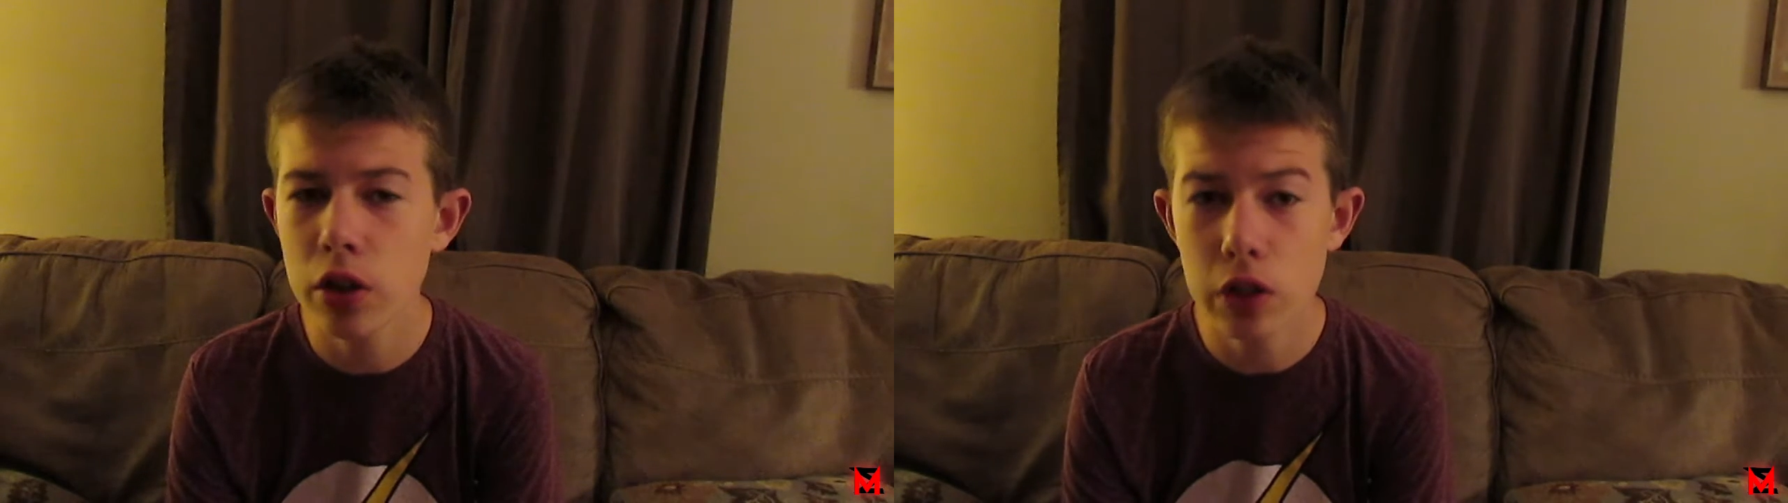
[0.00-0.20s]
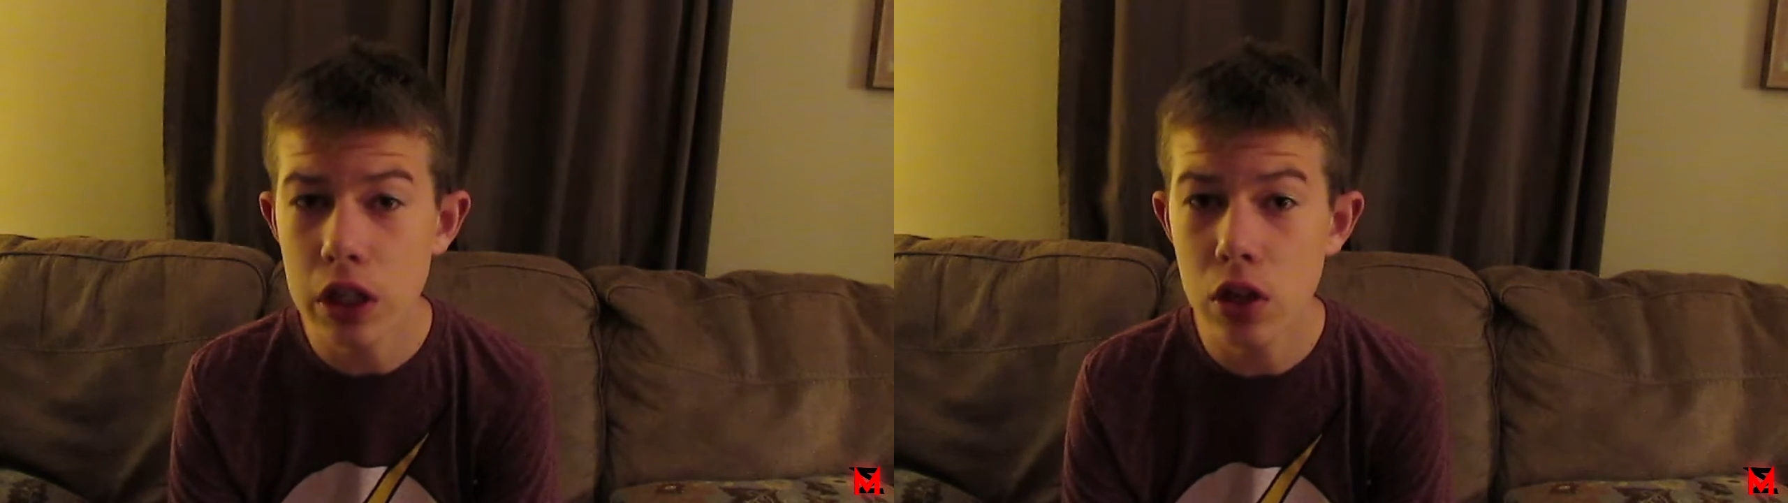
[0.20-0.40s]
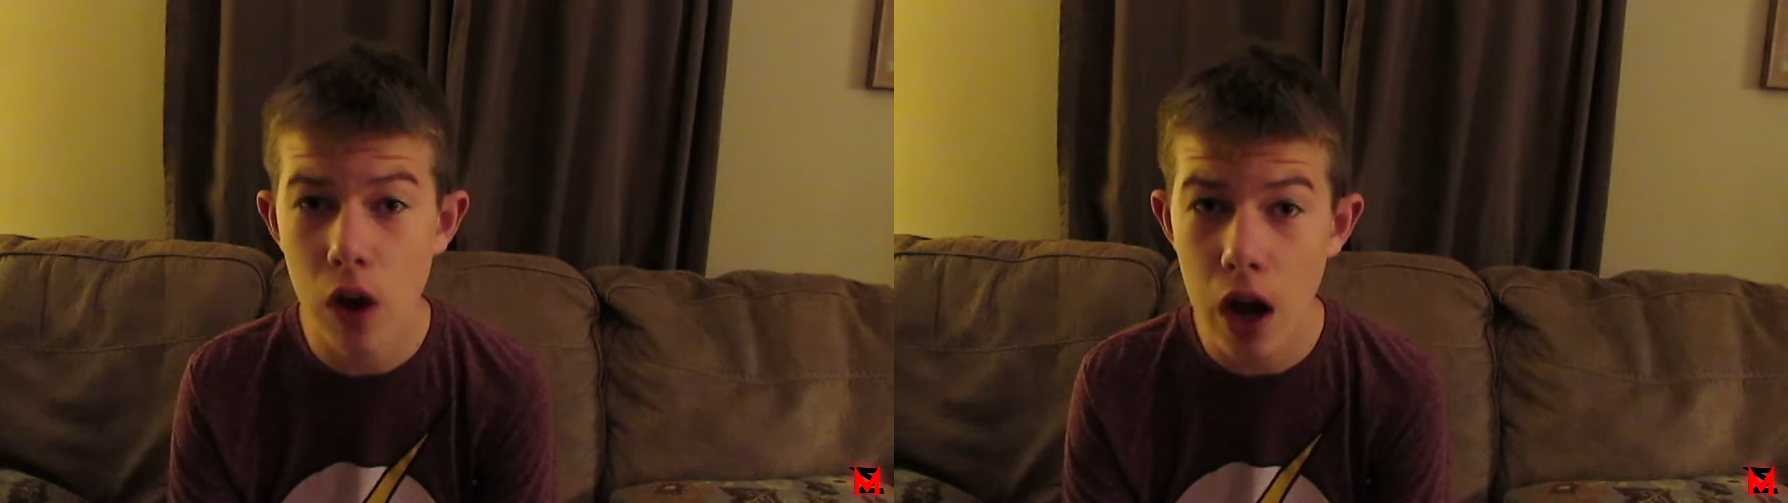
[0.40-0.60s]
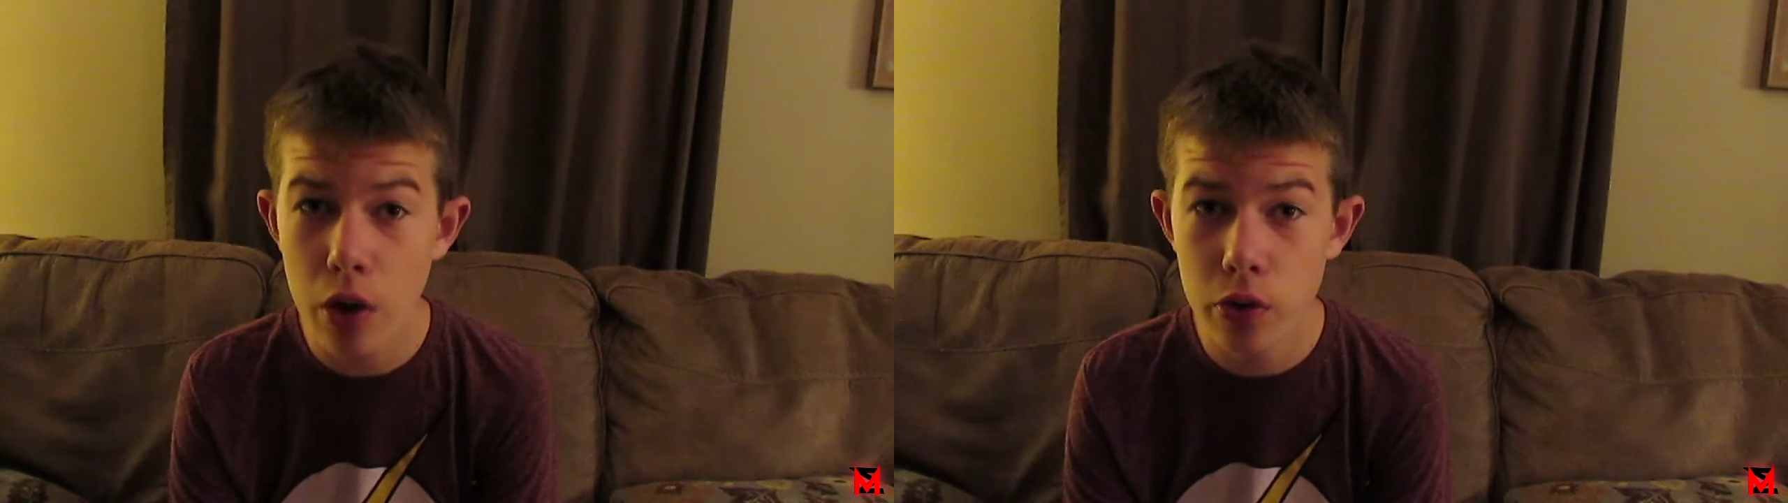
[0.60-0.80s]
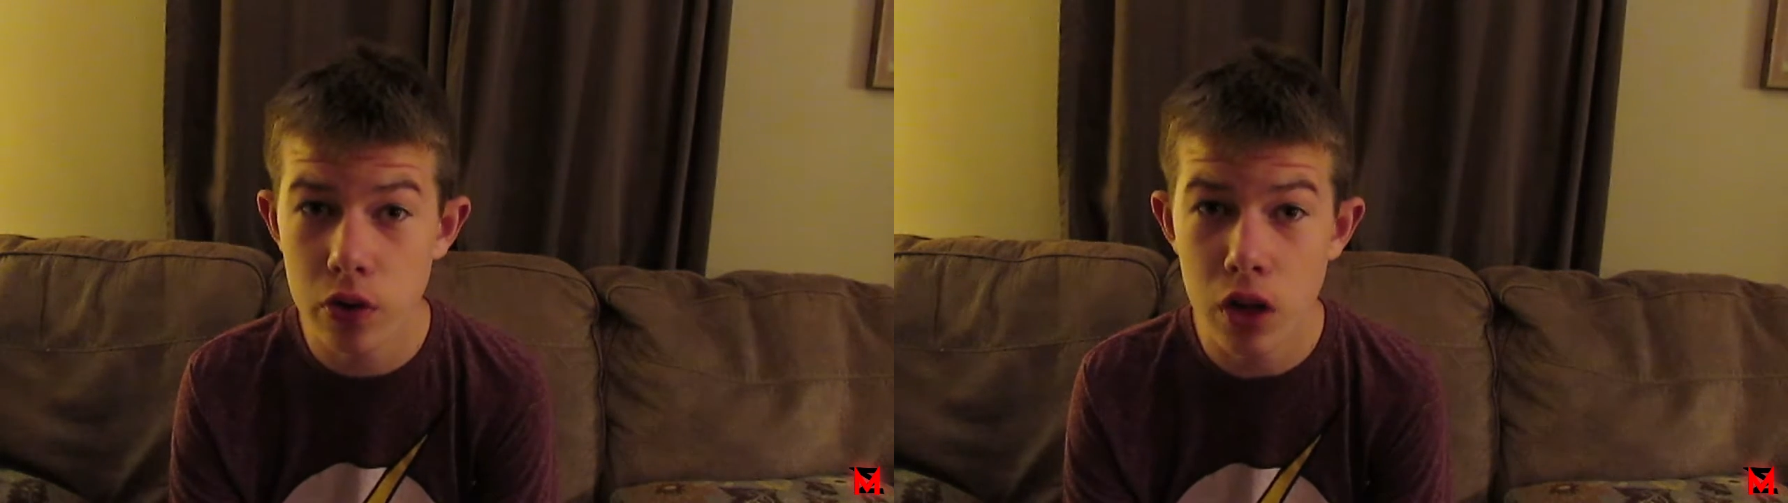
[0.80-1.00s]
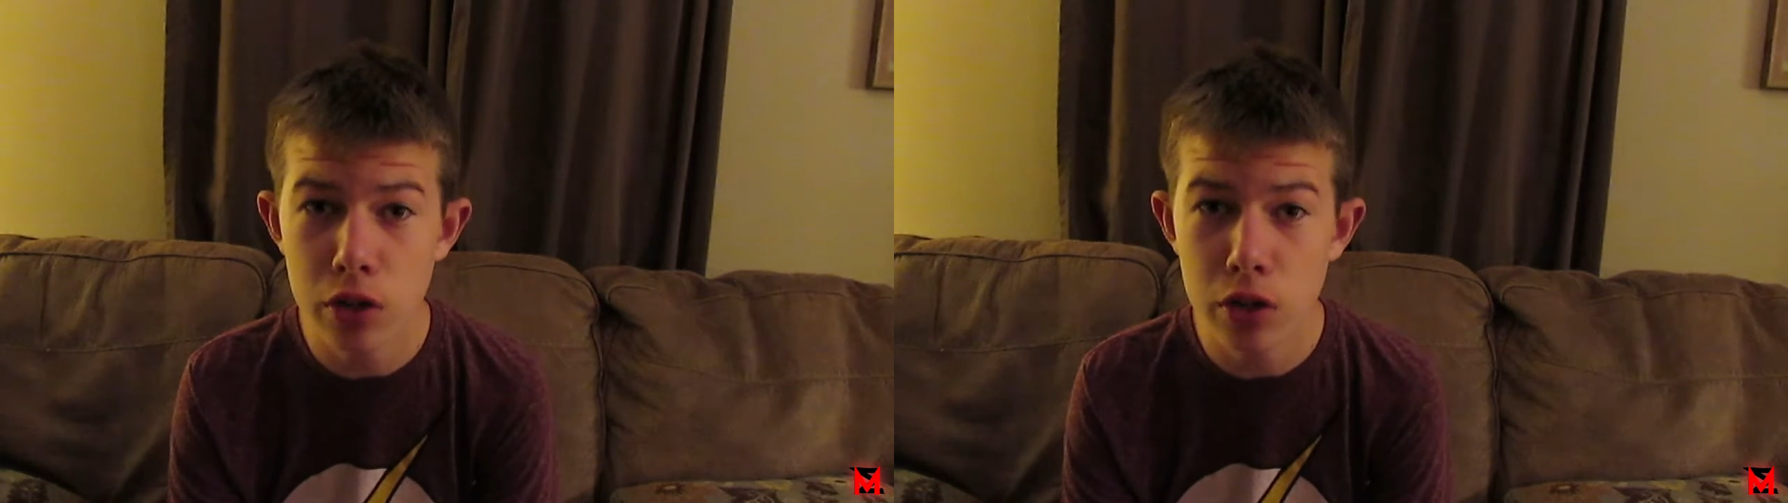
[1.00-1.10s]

you didn't know how it was done.